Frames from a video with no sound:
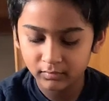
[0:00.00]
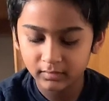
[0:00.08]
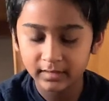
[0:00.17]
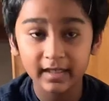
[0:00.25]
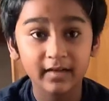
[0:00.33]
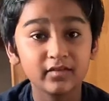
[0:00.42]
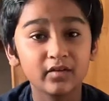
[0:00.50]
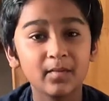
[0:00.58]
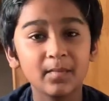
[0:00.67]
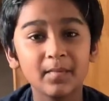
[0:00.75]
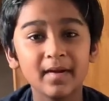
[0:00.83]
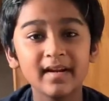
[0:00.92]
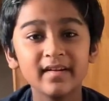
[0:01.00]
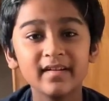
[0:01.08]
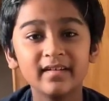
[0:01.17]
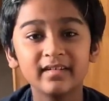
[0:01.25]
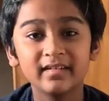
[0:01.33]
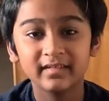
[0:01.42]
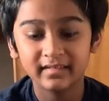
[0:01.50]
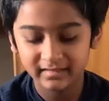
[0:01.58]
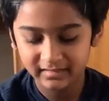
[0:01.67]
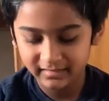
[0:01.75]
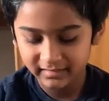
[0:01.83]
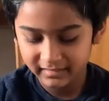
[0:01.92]
take out the rubber band.
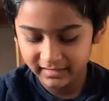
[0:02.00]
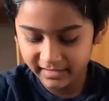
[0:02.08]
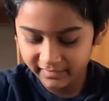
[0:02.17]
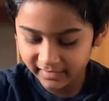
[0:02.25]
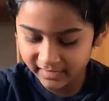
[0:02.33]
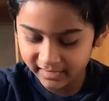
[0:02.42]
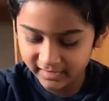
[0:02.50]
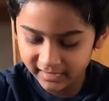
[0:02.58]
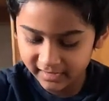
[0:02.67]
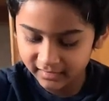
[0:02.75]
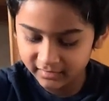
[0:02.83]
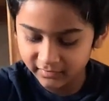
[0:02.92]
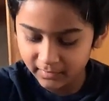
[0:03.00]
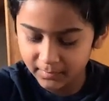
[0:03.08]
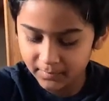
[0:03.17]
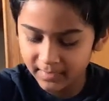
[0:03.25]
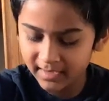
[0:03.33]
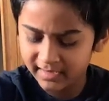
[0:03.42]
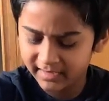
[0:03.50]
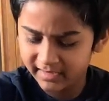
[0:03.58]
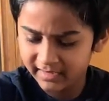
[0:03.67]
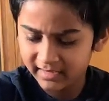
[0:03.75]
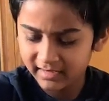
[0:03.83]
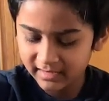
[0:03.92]
Yeah, we're gonna take out the rubber band
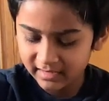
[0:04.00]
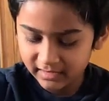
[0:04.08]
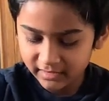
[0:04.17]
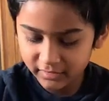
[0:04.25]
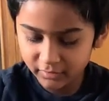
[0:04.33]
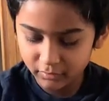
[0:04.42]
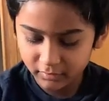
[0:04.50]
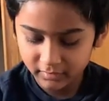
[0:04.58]
too.